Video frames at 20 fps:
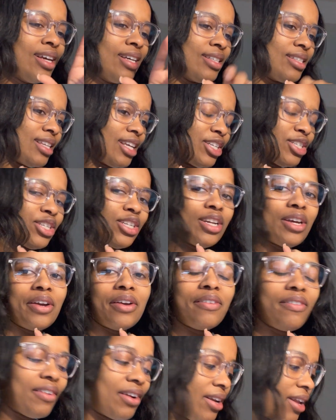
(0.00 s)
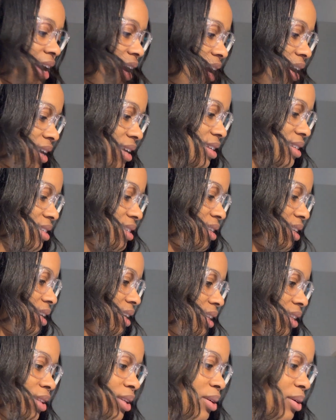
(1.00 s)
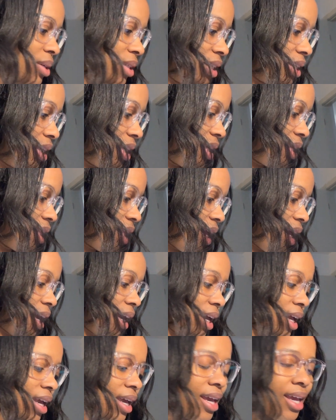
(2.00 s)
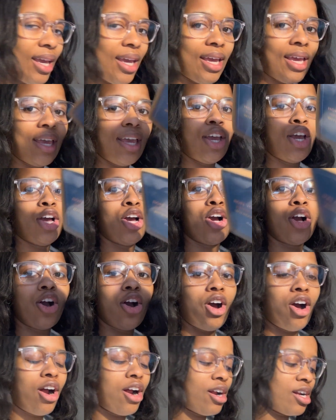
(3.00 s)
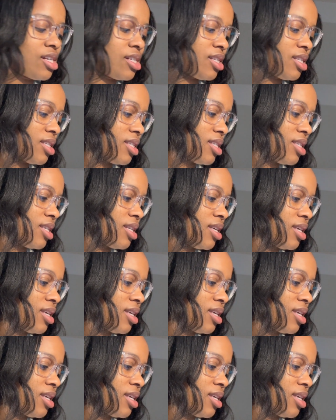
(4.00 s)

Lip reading: stationery for days, literally like cards,